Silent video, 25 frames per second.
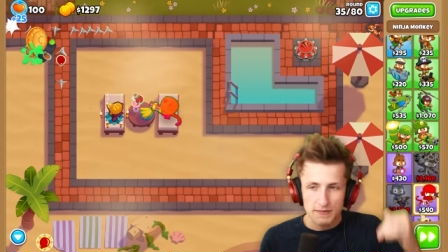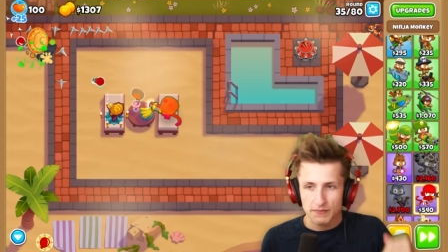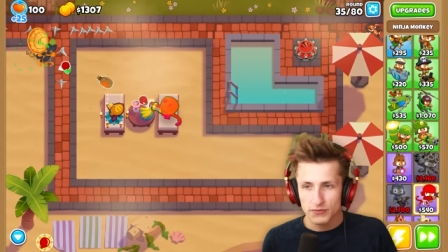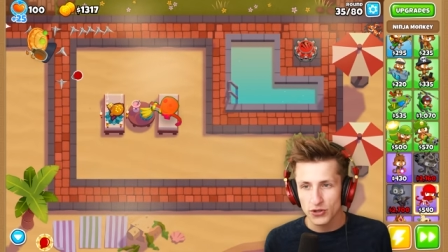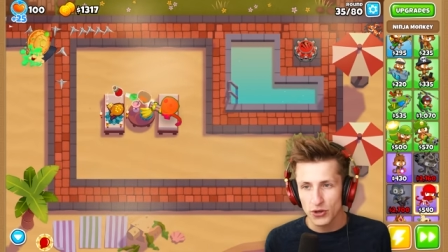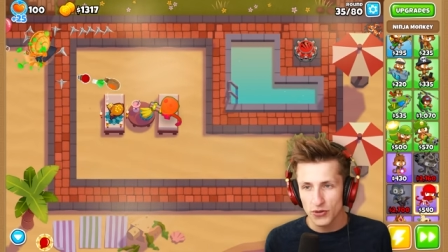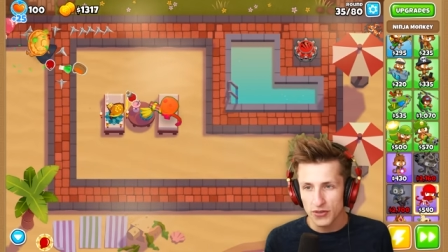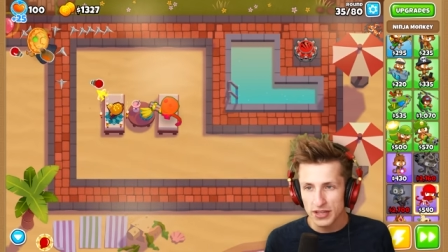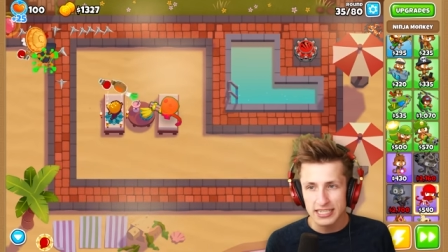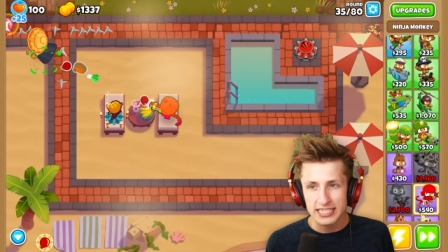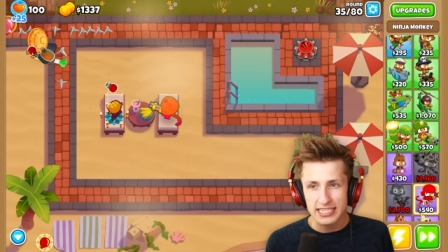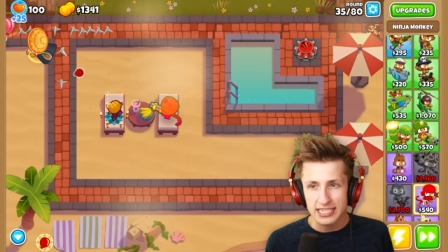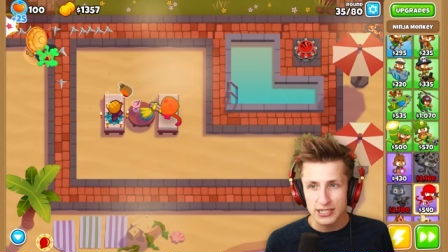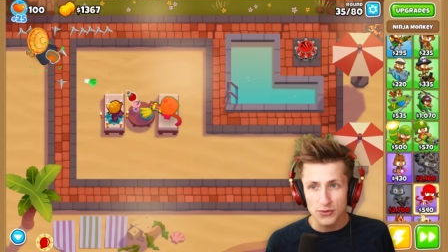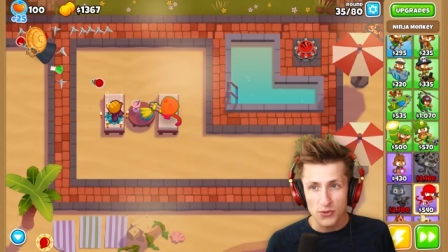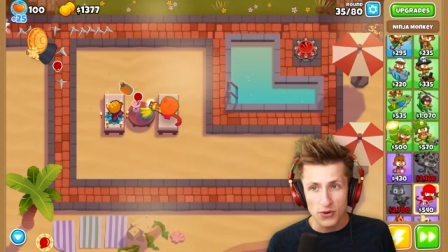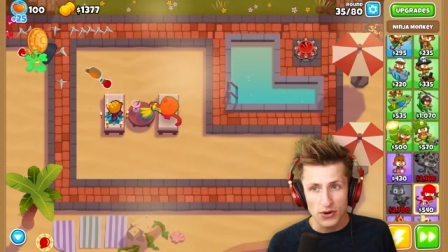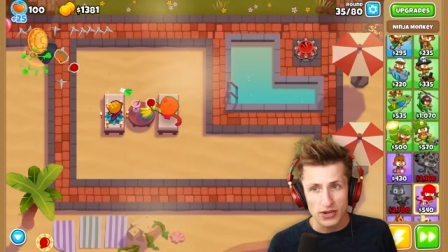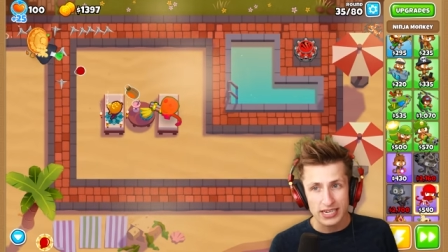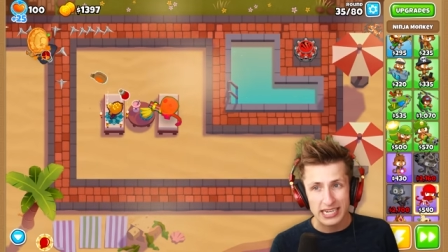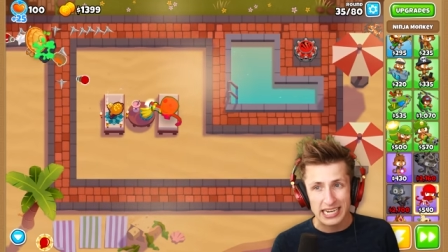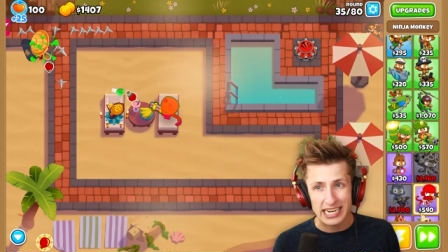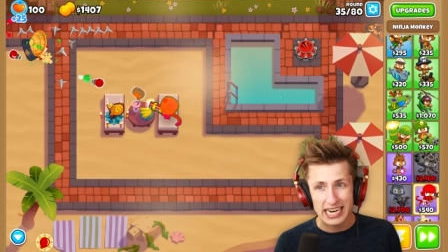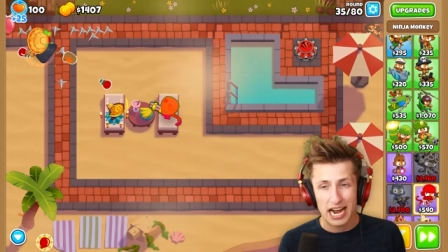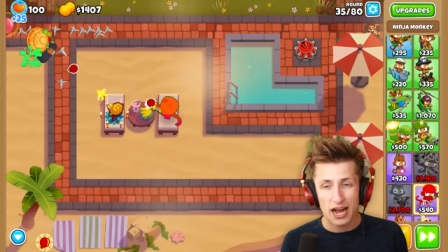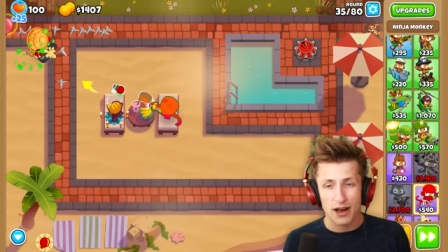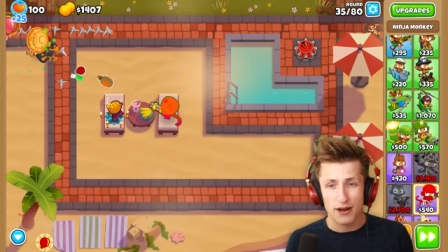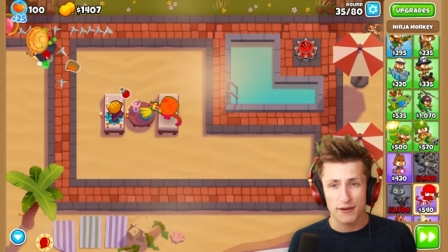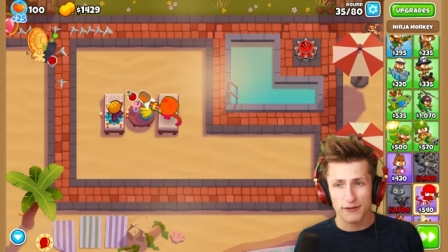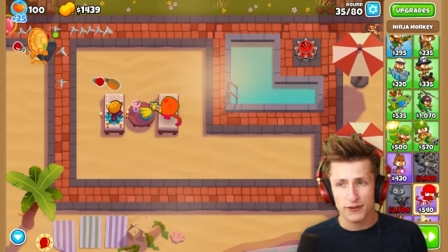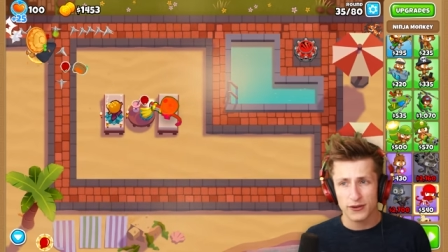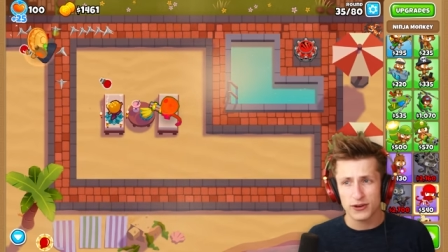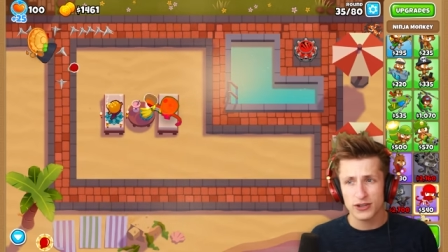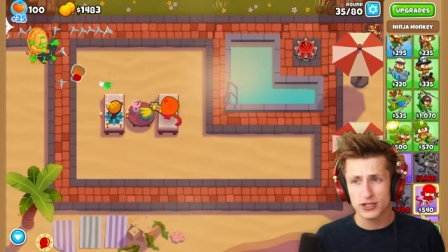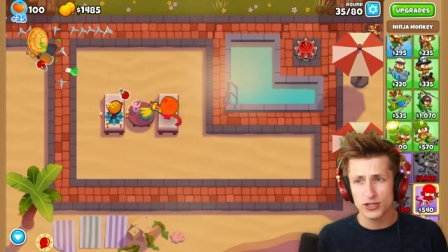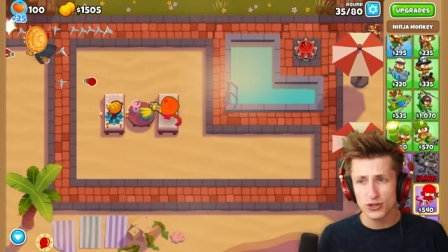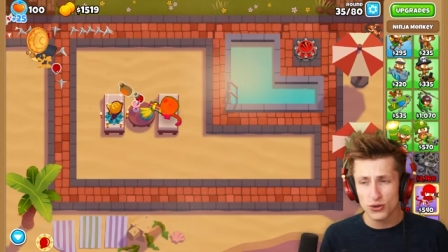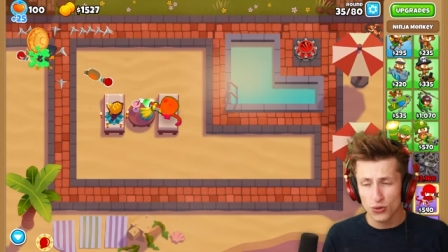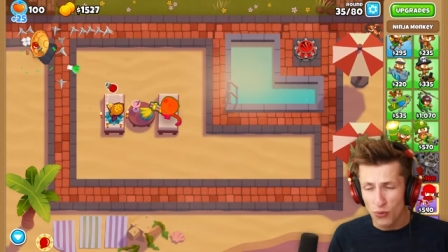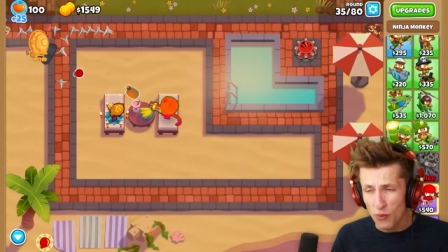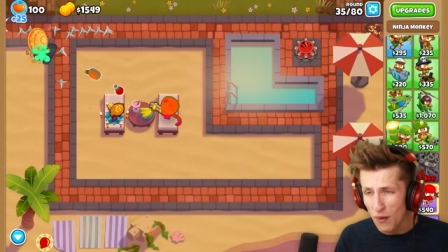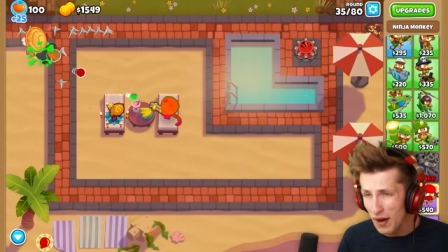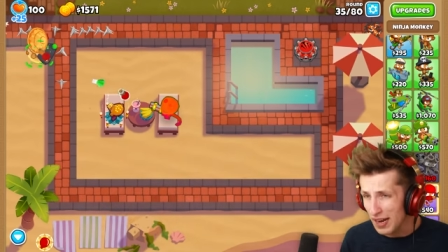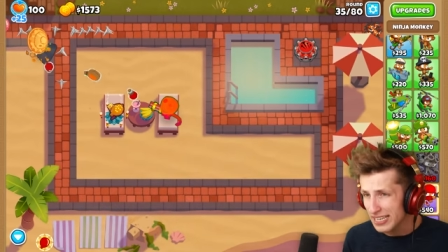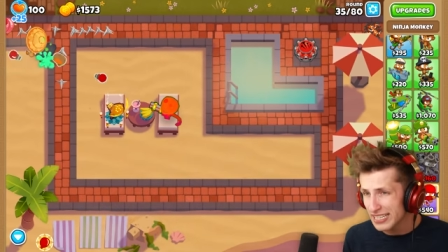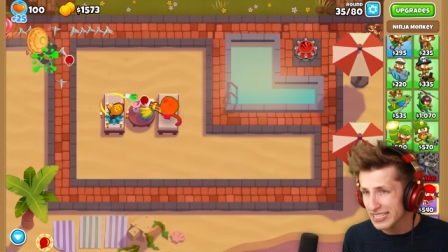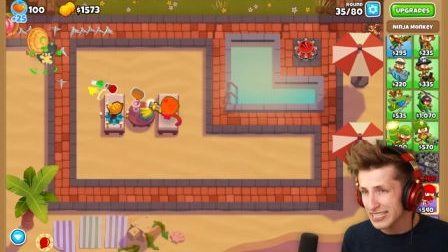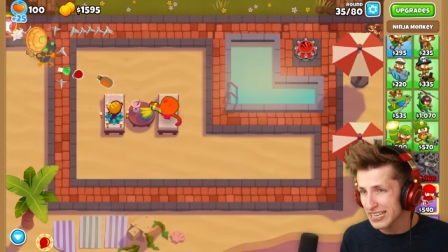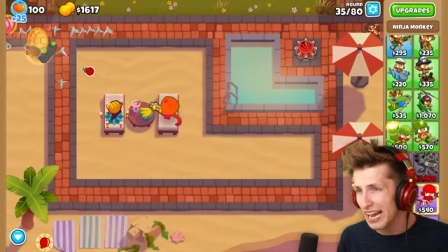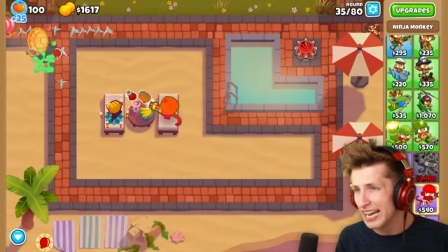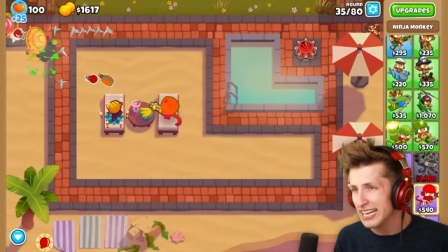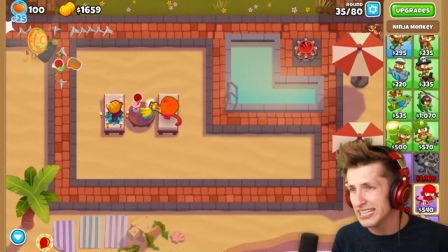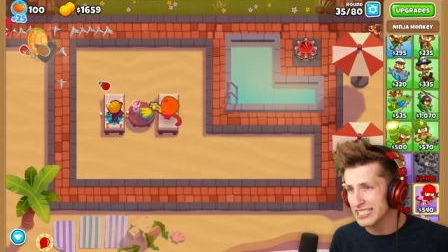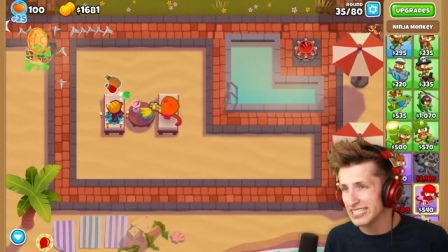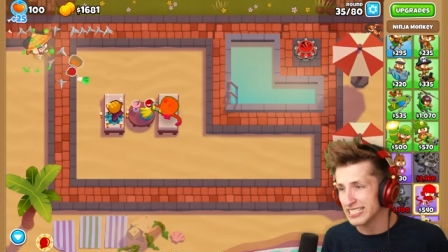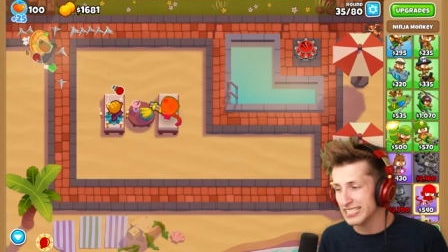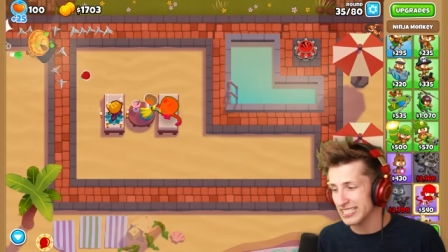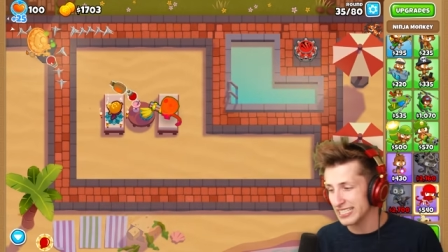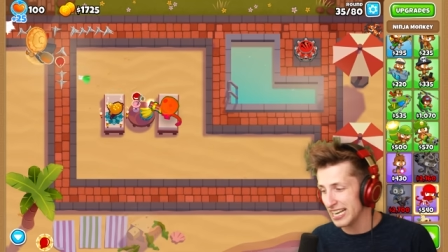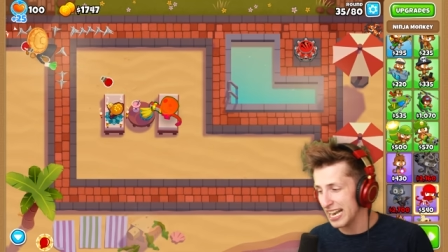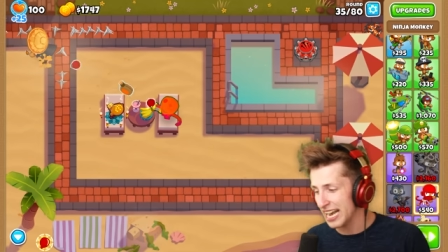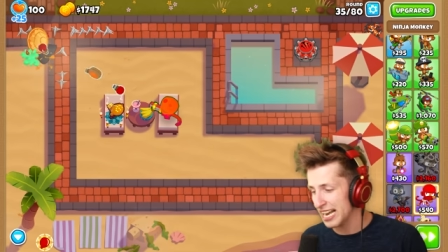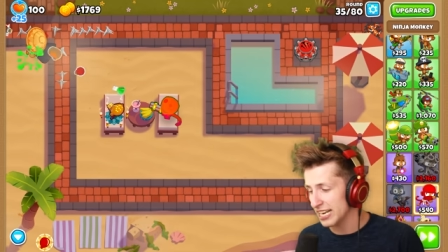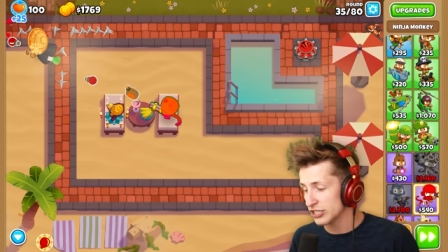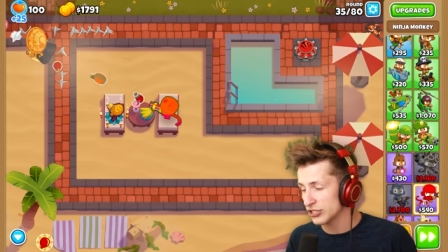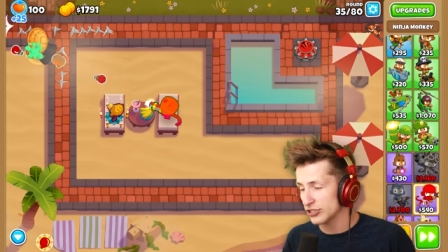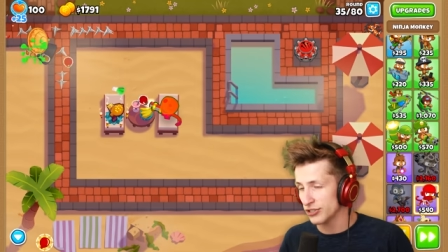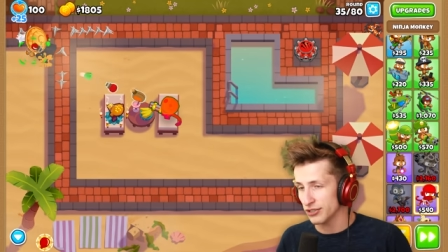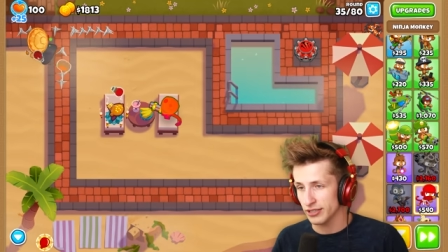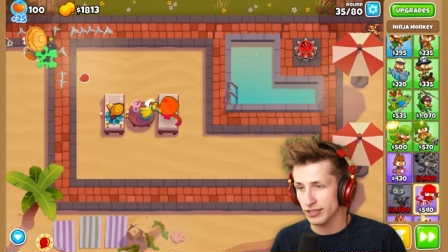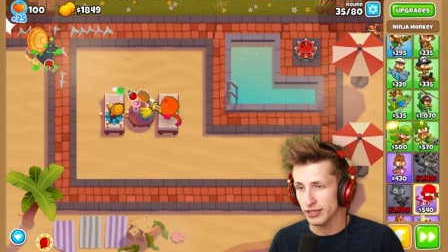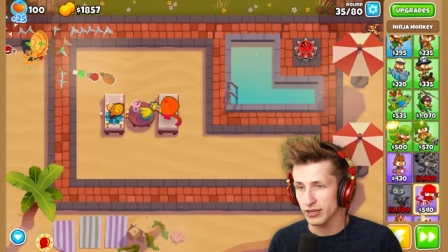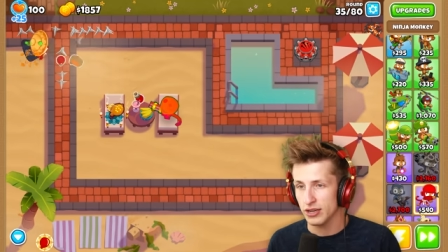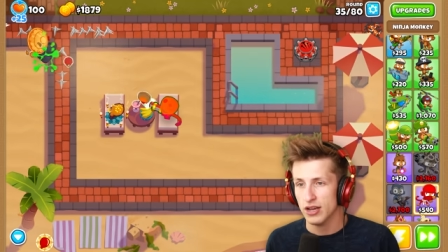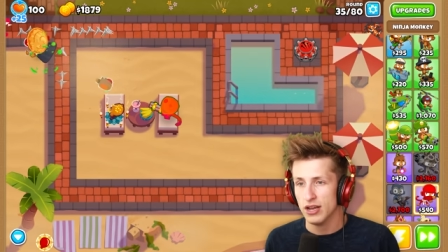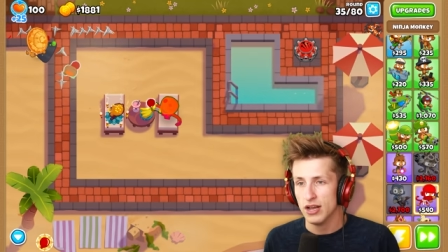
So this is working out for us quite nicely, actually.